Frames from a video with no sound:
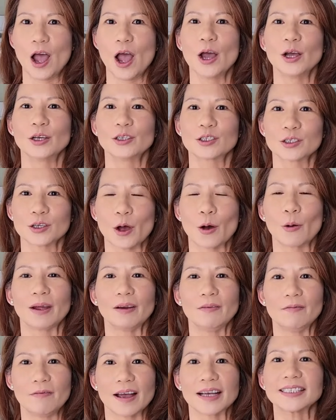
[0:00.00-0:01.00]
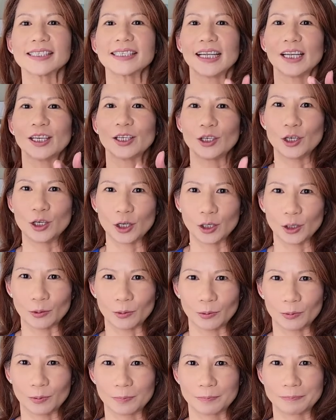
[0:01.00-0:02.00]
So invest in you.
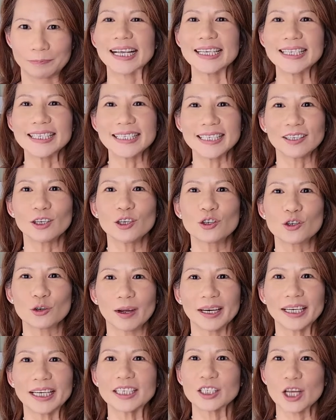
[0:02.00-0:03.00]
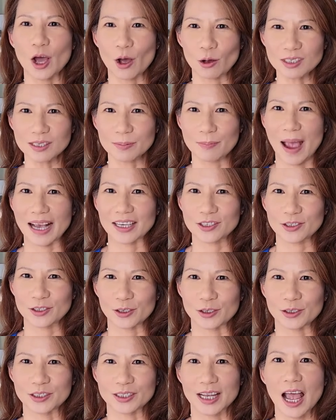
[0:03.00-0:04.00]
Consider joining
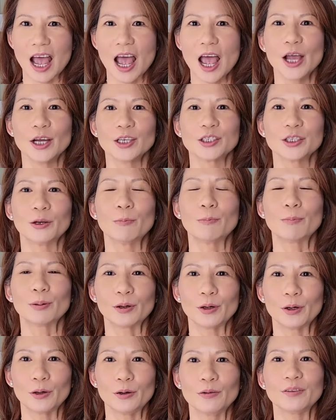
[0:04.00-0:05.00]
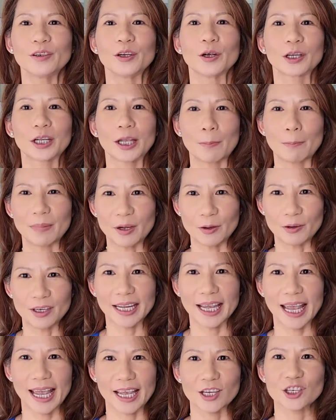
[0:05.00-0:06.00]
Toastmasters to improve your
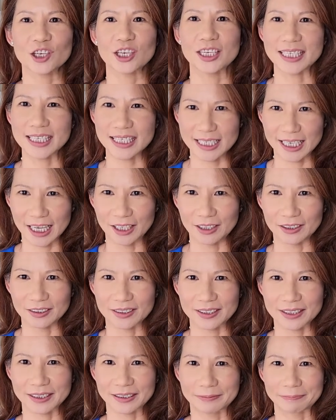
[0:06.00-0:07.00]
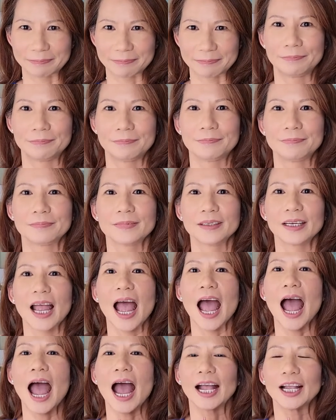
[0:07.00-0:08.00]
communication skills.
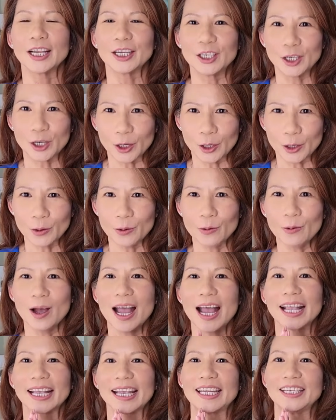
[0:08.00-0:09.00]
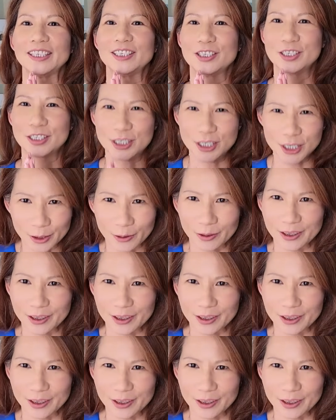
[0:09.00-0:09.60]
You can do